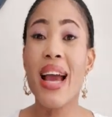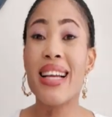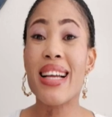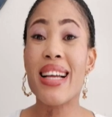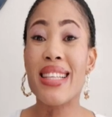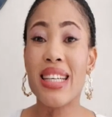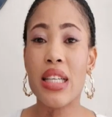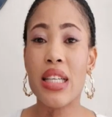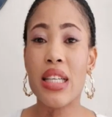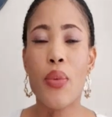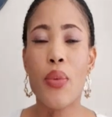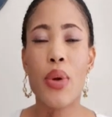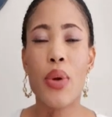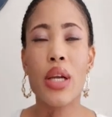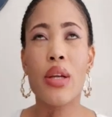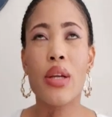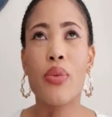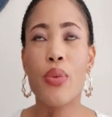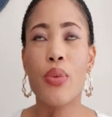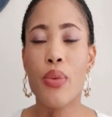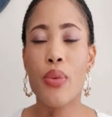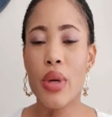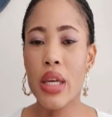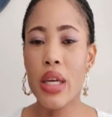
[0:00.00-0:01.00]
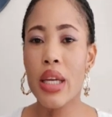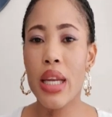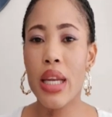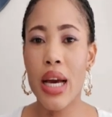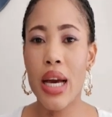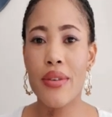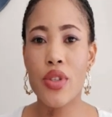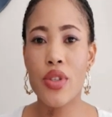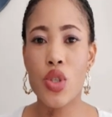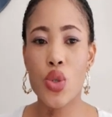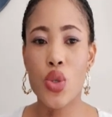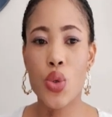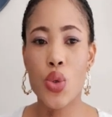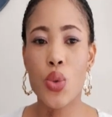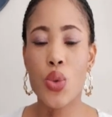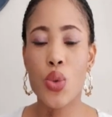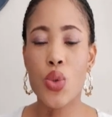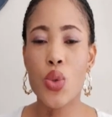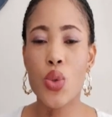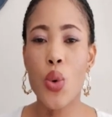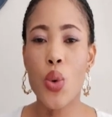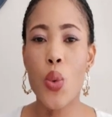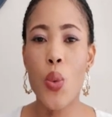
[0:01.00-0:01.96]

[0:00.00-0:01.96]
Back then, I really, really loved school.